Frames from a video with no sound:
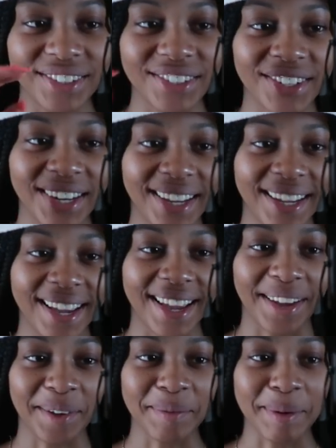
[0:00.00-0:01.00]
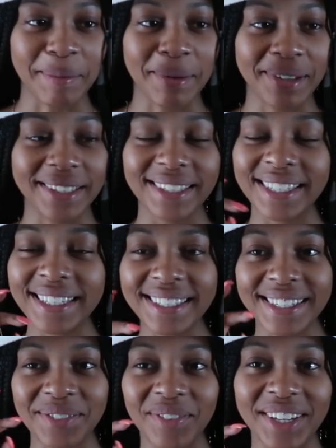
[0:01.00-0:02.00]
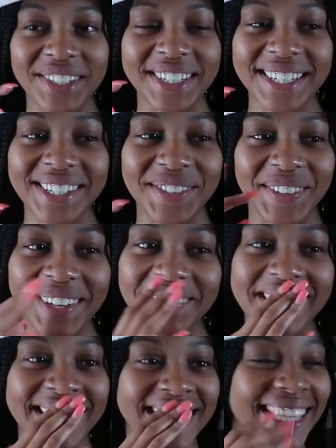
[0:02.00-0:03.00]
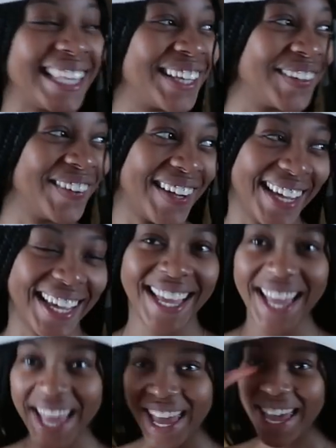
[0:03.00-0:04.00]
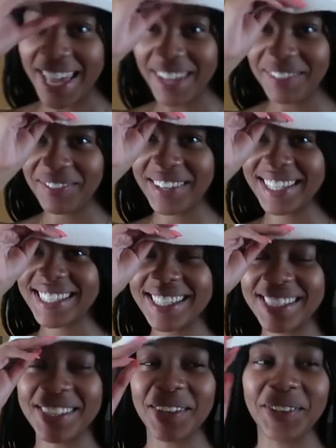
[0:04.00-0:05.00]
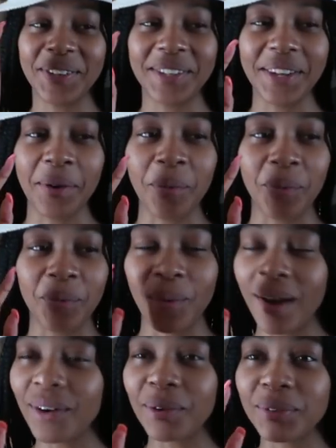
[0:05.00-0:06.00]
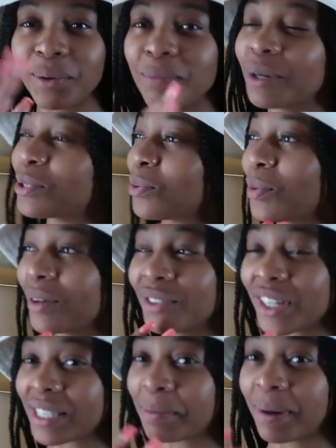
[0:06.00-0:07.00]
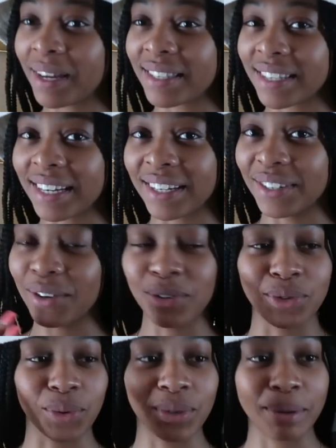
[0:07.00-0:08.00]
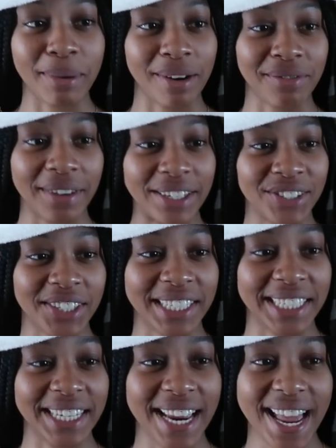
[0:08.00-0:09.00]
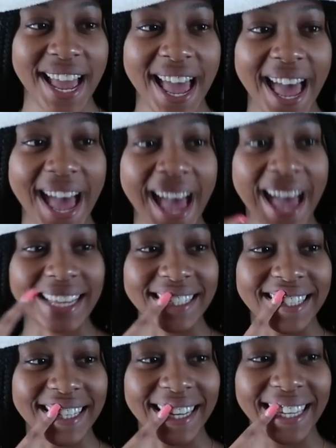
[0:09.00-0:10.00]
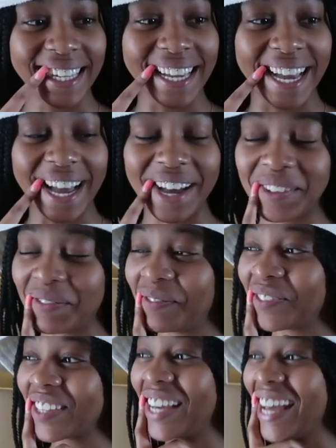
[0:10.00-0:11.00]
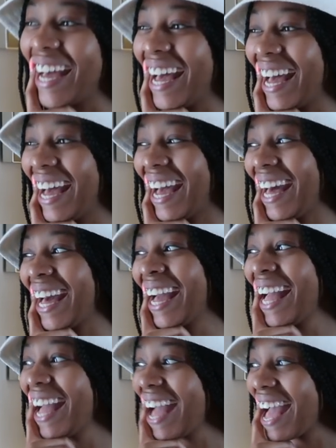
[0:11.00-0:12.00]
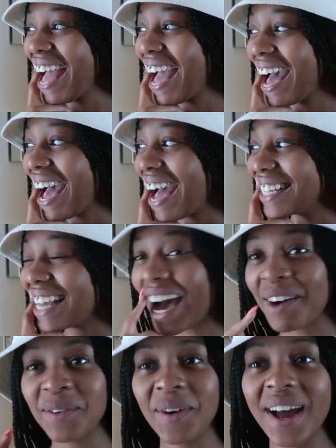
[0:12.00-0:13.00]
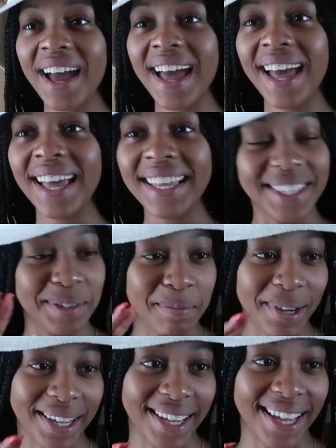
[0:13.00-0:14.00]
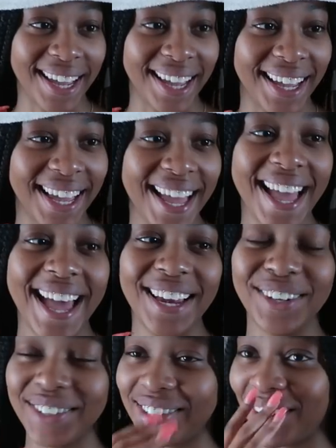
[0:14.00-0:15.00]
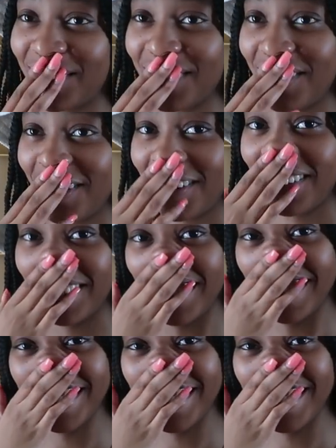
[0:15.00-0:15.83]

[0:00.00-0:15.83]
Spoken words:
Jay, he's this fashionista. We have this thing where he thinks he's the most well-dressed person and he knows all about fashion. And he and I wear his bucket hat and he was like, oh,